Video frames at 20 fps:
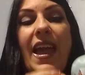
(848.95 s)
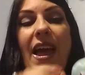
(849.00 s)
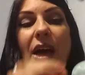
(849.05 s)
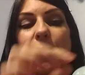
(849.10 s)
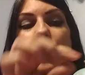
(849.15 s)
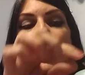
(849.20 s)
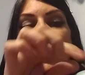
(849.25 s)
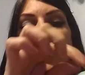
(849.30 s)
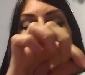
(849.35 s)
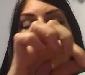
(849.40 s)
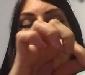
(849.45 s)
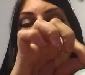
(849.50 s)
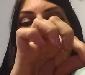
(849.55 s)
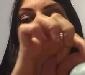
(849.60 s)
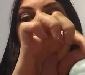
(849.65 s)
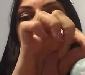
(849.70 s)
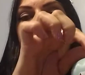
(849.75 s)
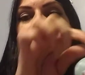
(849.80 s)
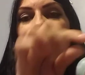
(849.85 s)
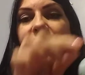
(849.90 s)
apple,
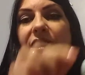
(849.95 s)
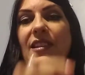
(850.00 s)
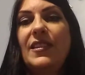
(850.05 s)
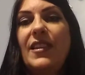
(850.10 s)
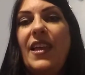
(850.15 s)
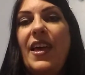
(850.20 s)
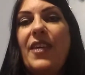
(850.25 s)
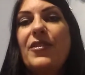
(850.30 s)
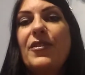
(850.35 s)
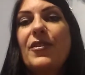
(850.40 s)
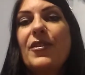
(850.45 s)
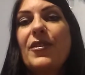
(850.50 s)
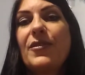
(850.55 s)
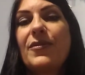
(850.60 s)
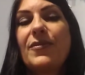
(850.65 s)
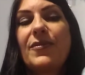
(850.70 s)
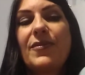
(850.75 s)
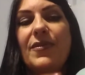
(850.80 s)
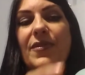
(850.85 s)
and it's got a leather